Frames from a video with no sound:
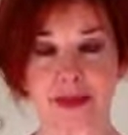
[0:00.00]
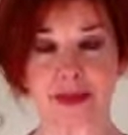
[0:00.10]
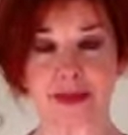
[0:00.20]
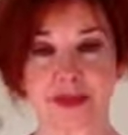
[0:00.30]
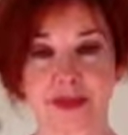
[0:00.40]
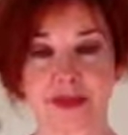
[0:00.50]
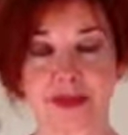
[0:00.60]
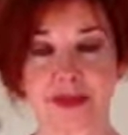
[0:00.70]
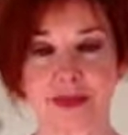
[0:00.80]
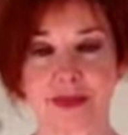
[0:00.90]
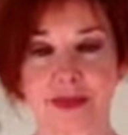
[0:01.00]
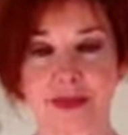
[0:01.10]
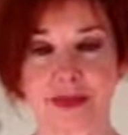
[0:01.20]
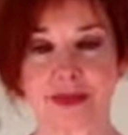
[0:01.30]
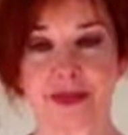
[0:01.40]

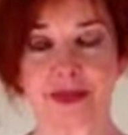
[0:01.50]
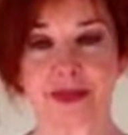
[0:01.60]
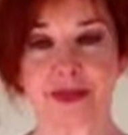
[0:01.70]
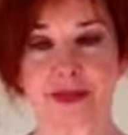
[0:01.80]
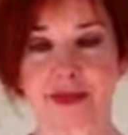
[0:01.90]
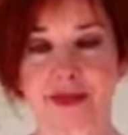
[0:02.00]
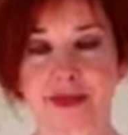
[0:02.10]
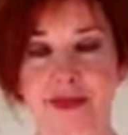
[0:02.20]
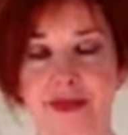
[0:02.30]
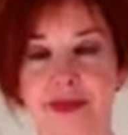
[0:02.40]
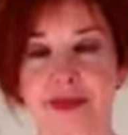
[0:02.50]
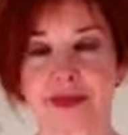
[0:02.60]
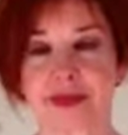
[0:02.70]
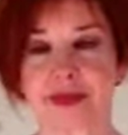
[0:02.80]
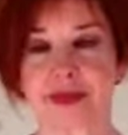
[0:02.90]

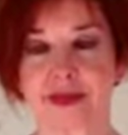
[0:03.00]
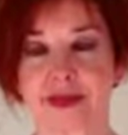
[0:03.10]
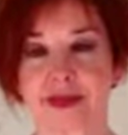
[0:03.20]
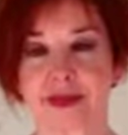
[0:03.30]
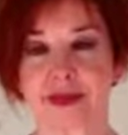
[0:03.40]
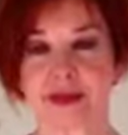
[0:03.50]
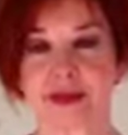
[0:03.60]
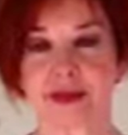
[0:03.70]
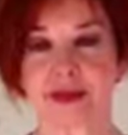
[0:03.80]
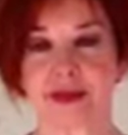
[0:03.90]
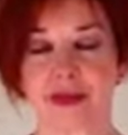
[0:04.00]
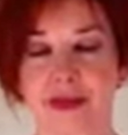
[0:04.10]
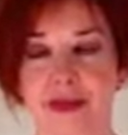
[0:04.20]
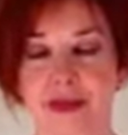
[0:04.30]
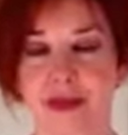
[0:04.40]

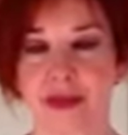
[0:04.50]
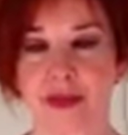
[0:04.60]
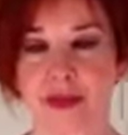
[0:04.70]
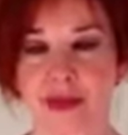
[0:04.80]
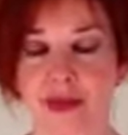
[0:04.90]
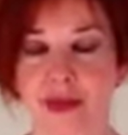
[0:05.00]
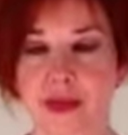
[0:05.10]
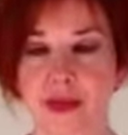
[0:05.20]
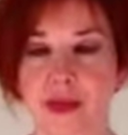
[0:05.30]
Nothing is said.